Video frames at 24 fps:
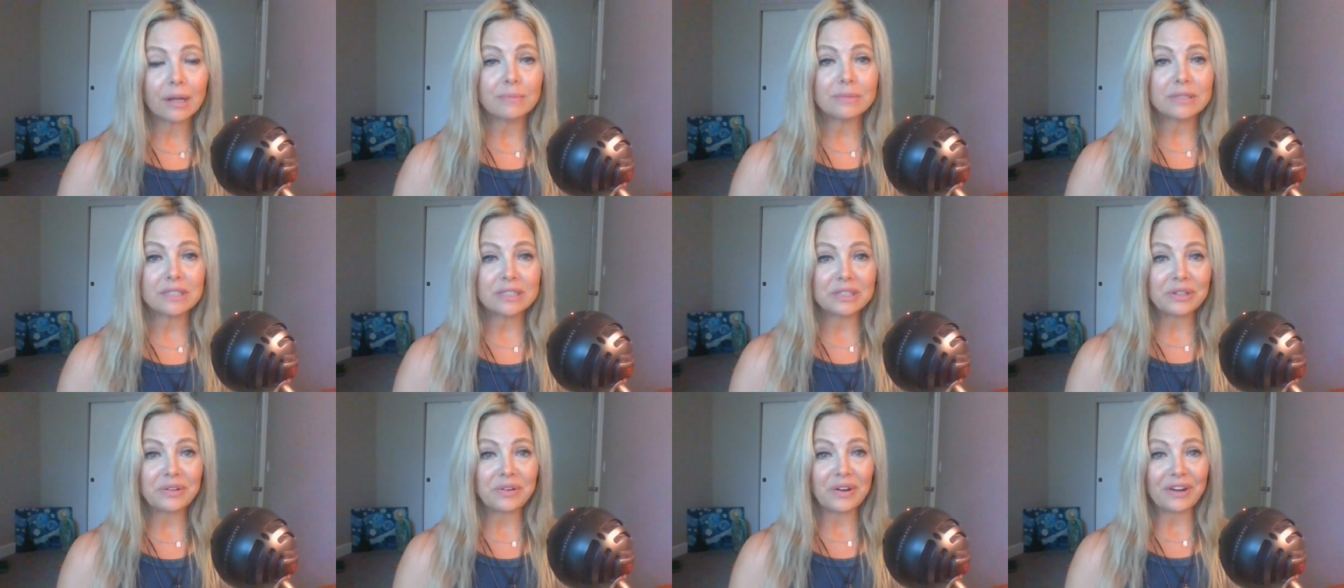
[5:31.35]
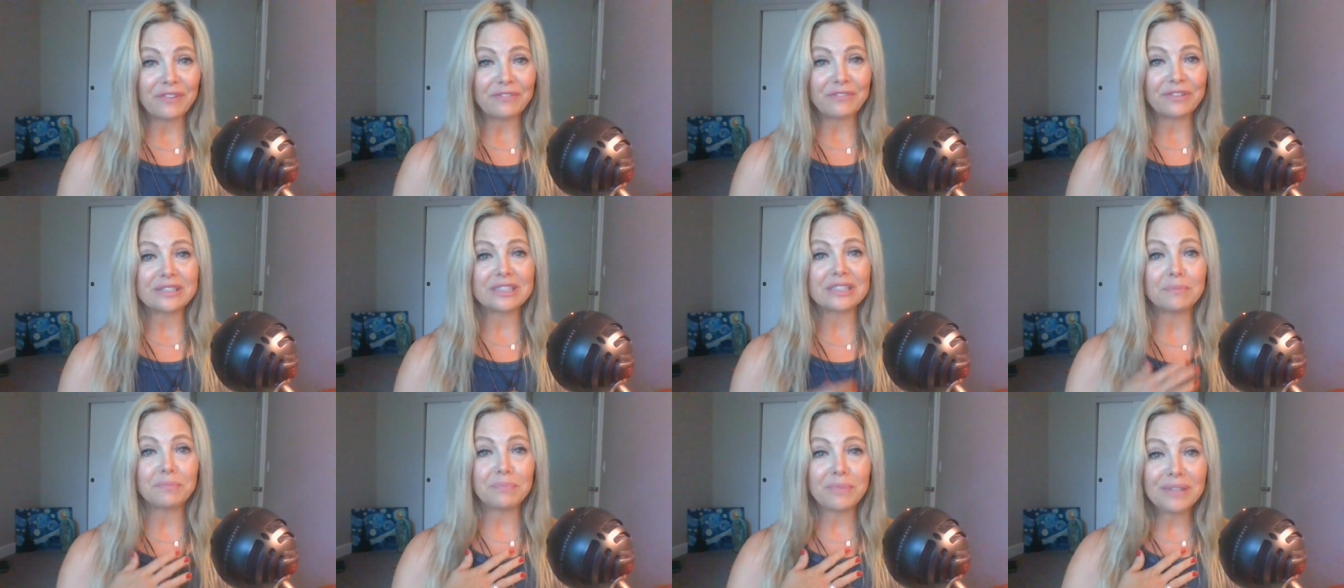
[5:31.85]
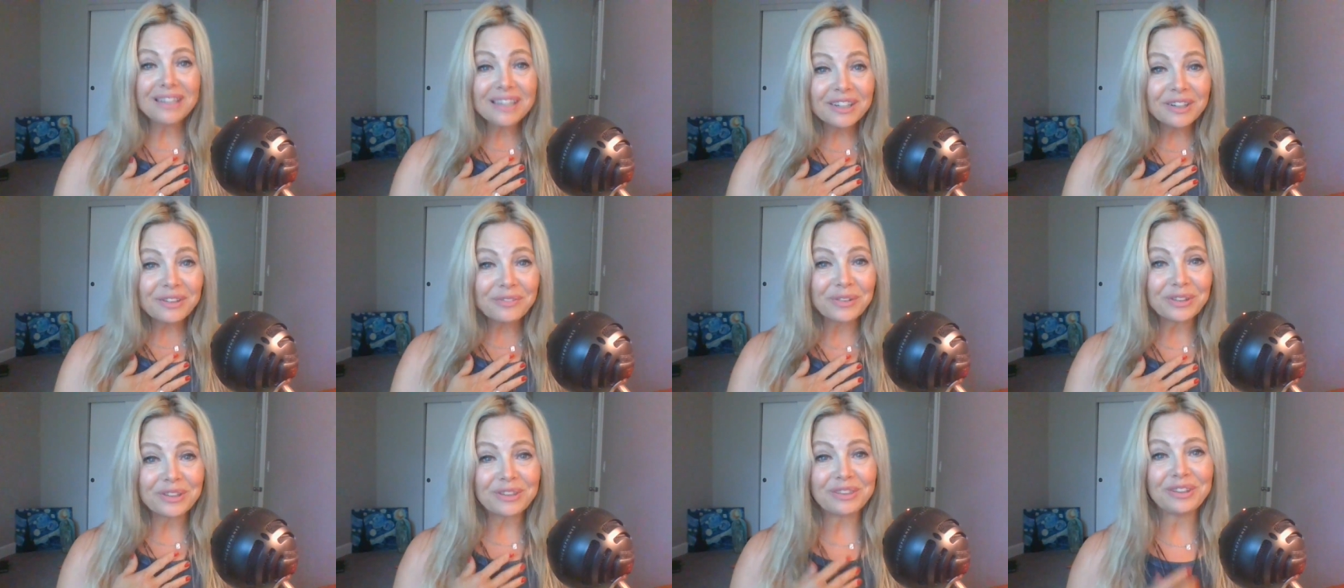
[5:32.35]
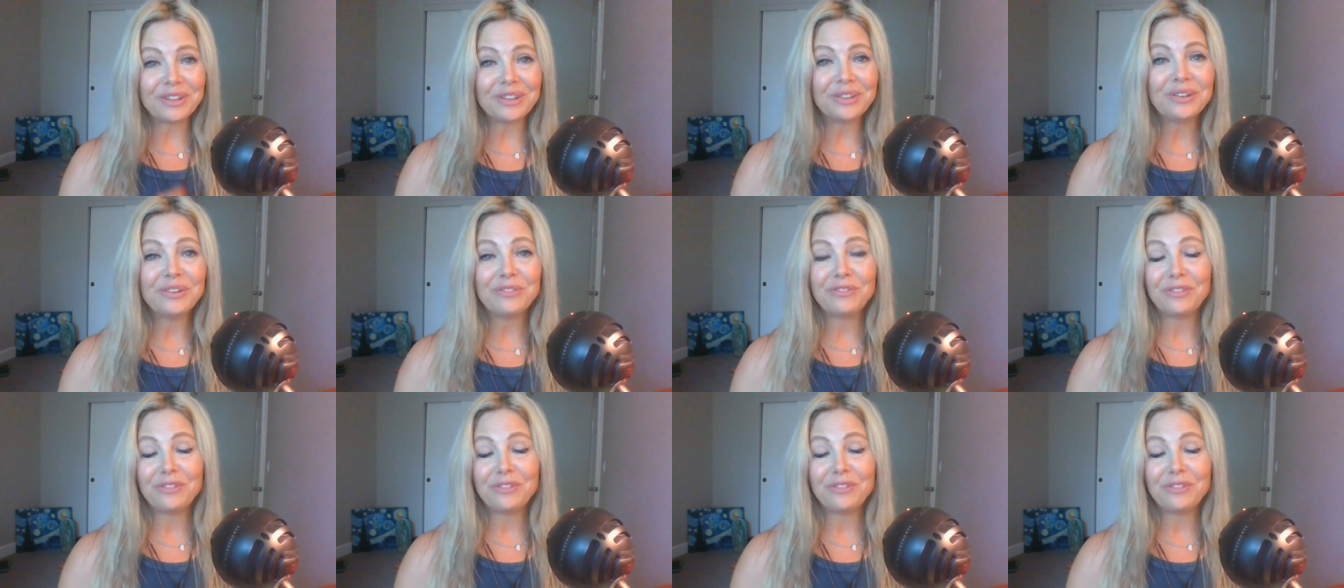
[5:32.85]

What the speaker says: I'm so grateful to be here with you.